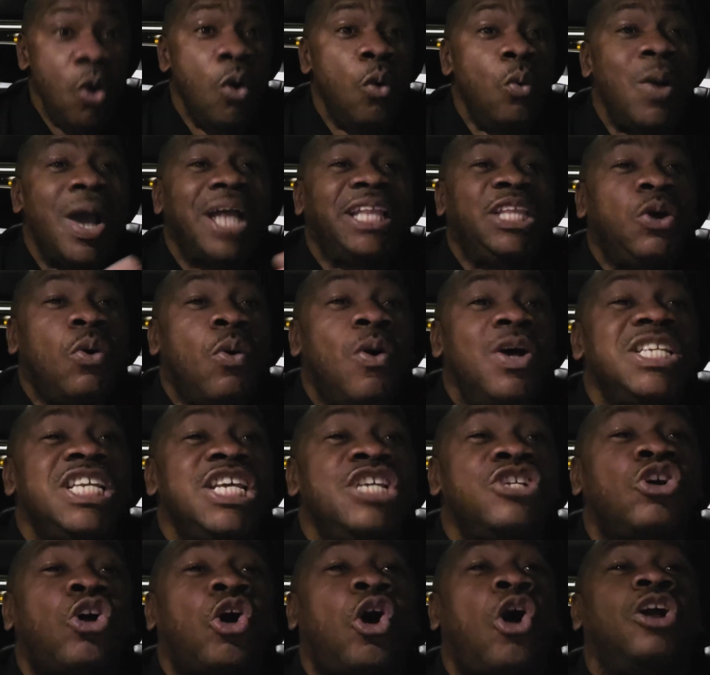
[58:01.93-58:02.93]
We're the ones
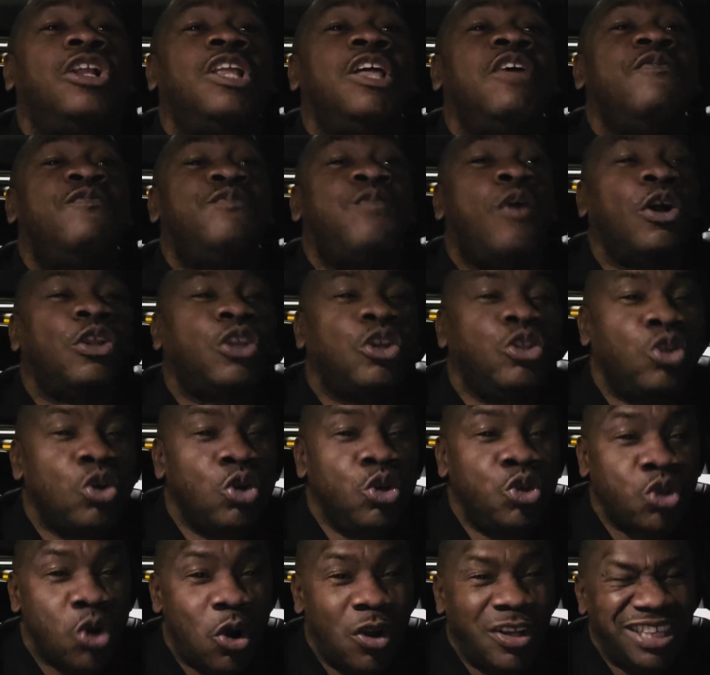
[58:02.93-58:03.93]
He's calling forth to
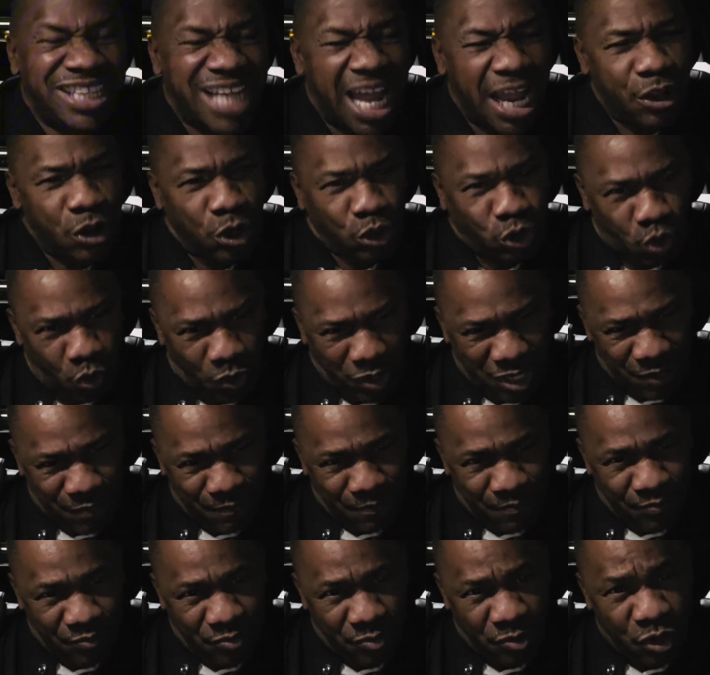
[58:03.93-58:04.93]
draw nigh unto
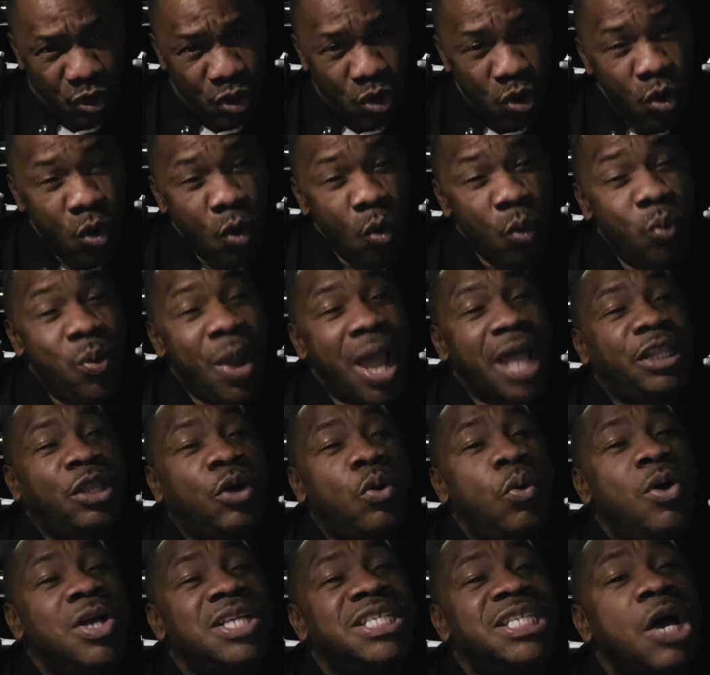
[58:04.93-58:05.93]
Him. We're
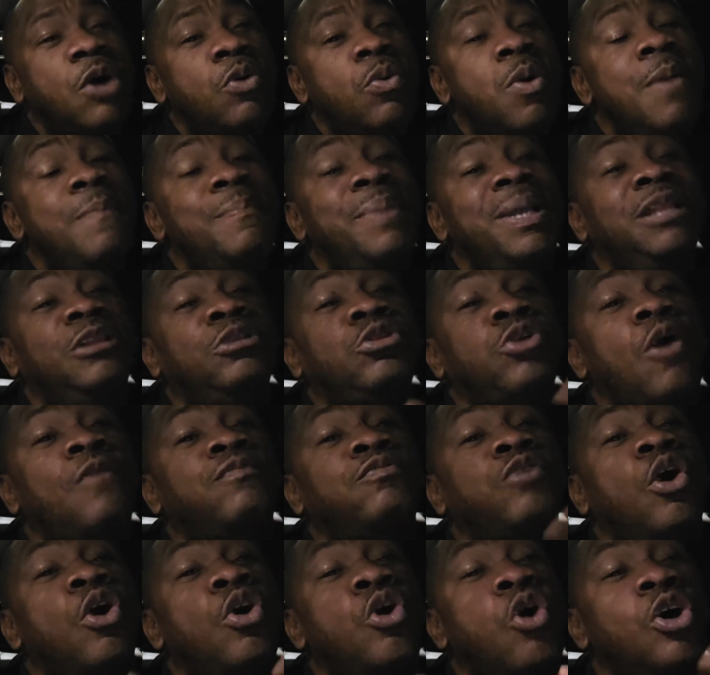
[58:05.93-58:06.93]
the ones that will be
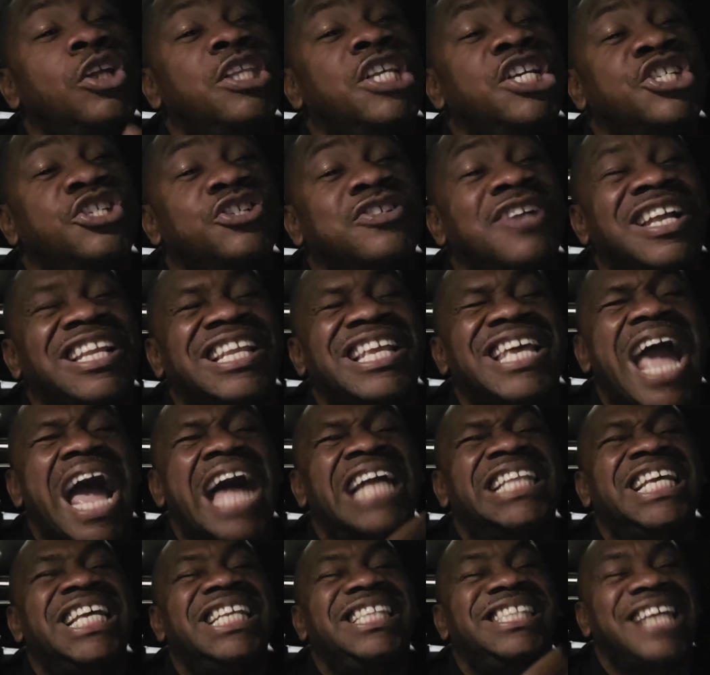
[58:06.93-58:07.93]
loved unconditionally
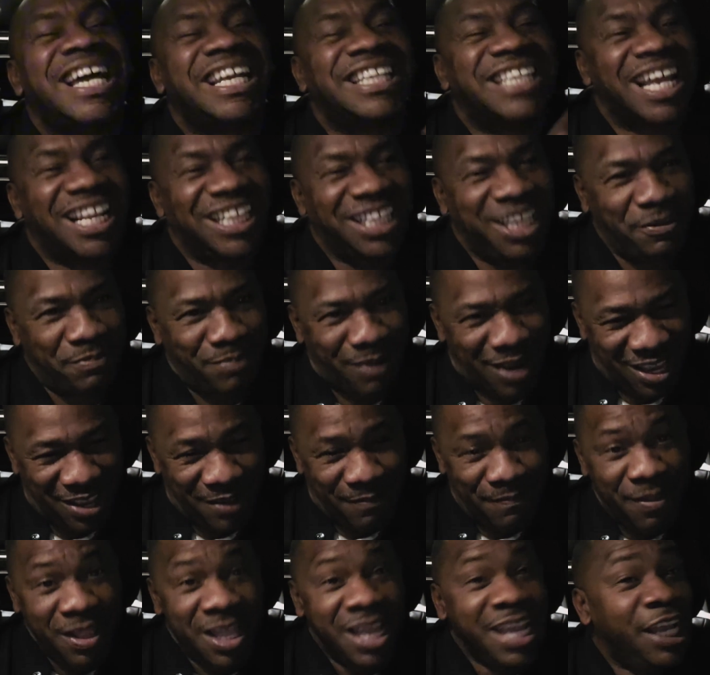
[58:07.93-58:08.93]
and eternally by
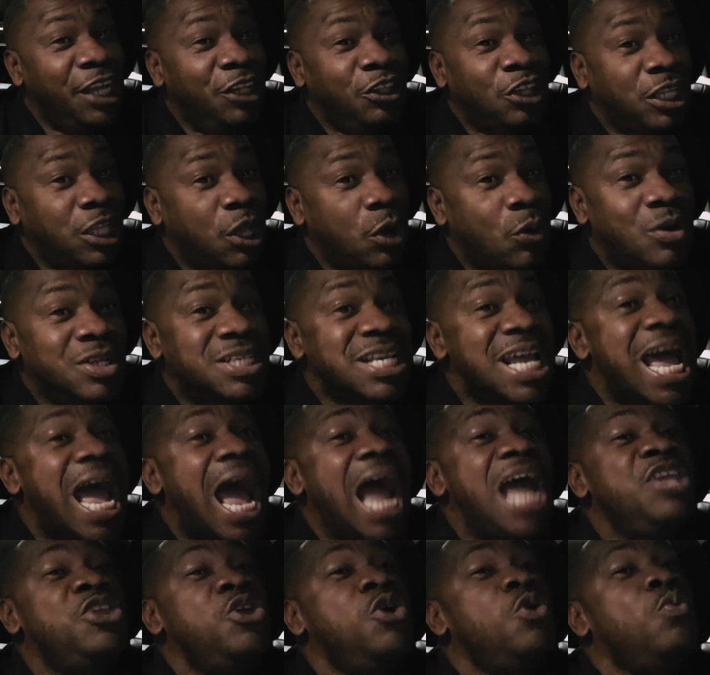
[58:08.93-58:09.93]
Him." In other words,
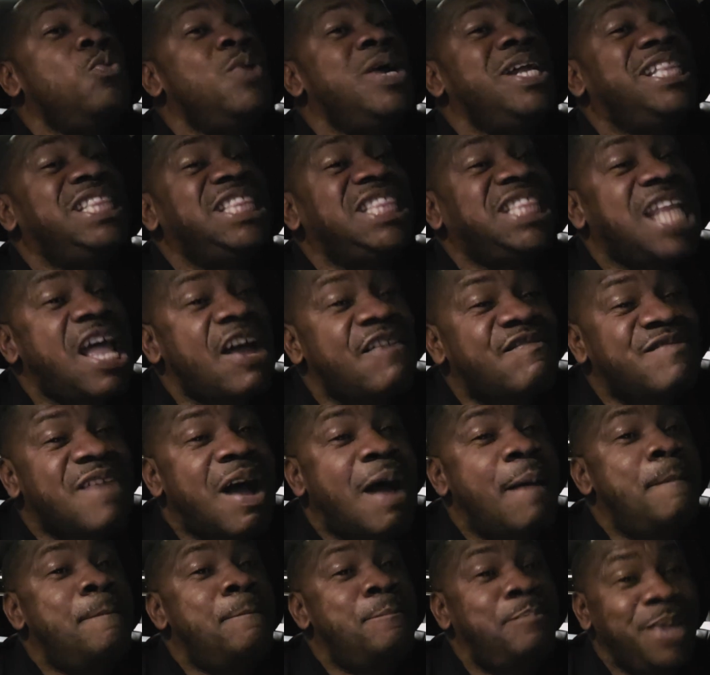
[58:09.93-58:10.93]
you will
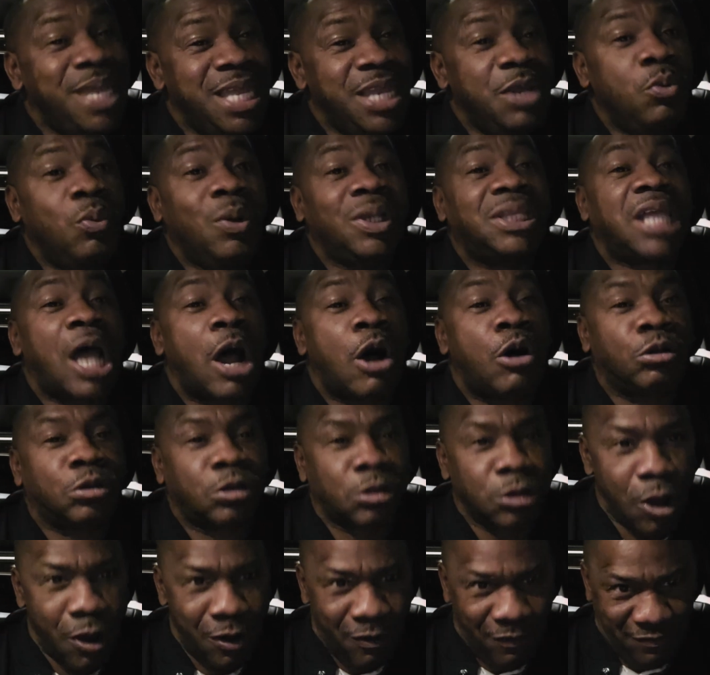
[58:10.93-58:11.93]
never be
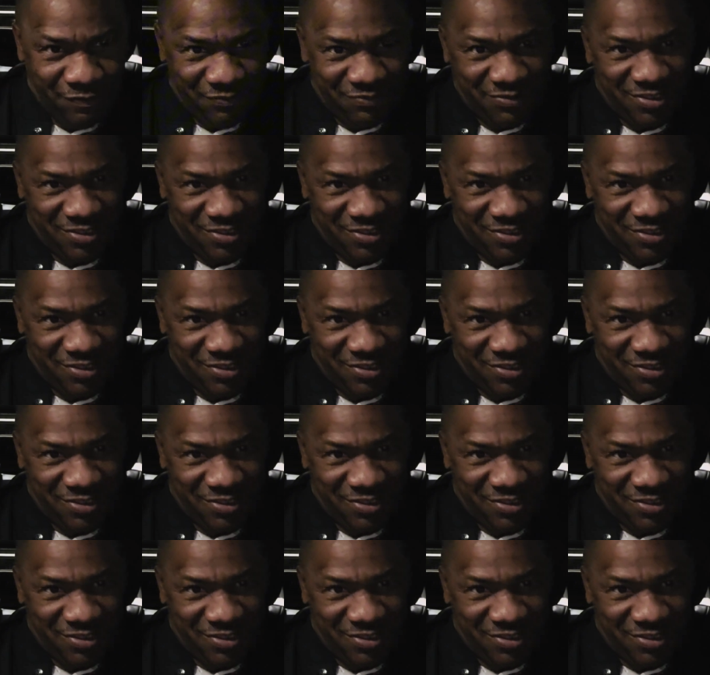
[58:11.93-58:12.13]
without love.